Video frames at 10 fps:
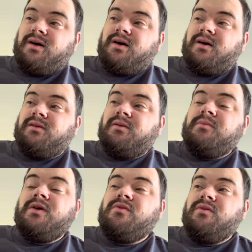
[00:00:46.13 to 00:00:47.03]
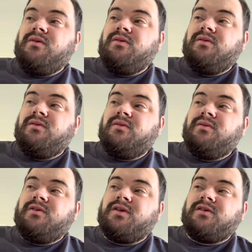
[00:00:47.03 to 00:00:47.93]
uh, debut,
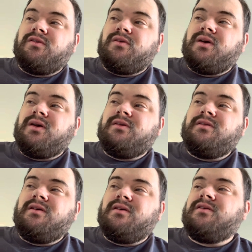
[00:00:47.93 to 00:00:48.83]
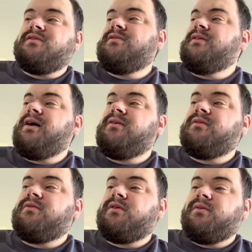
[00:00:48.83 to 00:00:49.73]
which is crazy because he's now
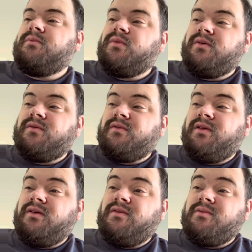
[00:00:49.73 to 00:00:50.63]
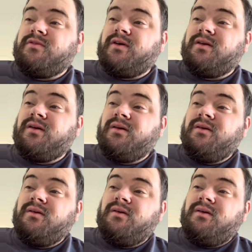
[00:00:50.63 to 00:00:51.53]
a really famous director.
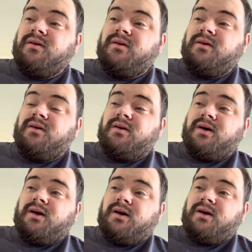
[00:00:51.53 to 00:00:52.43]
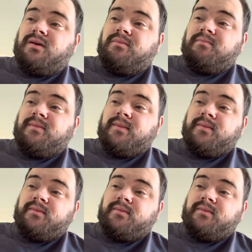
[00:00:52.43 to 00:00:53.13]
Um,